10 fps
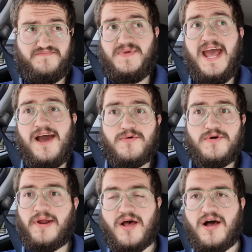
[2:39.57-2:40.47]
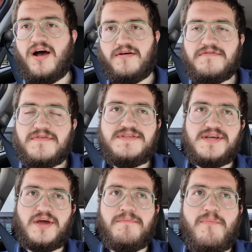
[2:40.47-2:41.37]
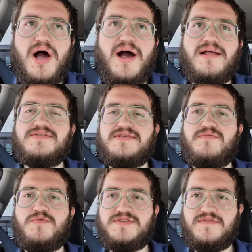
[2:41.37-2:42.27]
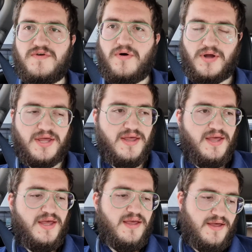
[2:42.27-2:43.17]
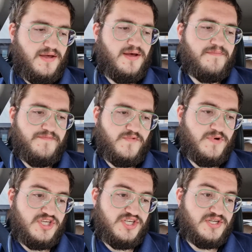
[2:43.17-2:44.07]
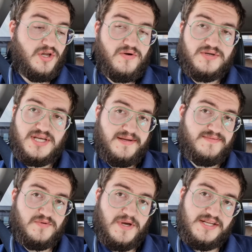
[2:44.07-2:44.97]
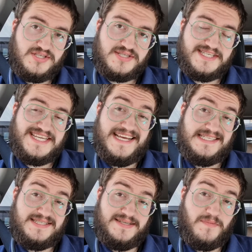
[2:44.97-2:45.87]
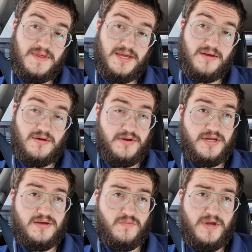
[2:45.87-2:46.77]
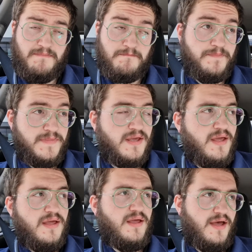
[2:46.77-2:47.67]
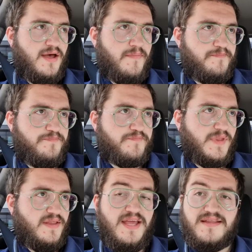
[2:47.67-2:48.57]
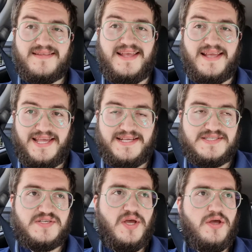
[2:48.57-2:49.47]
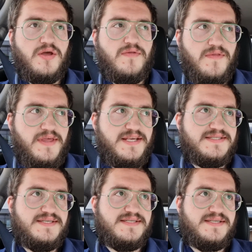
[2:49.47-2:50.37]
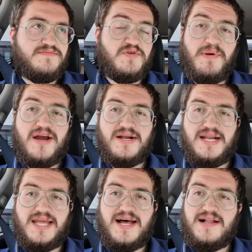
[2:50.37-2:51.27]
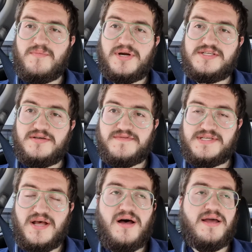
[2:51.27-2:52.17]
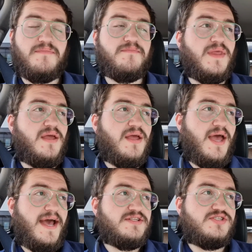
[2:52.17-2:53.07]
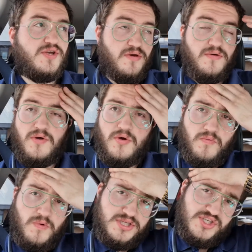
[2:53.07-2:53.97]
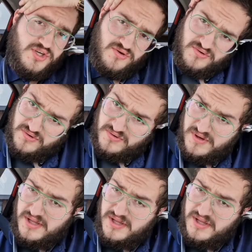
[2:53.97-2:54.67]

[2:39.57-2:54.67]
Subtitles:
hour and a half to compile someone's fork. Which is a long time to wait just to test something on a whim. The other thing is, these systems apparently calibrate over time, and so once you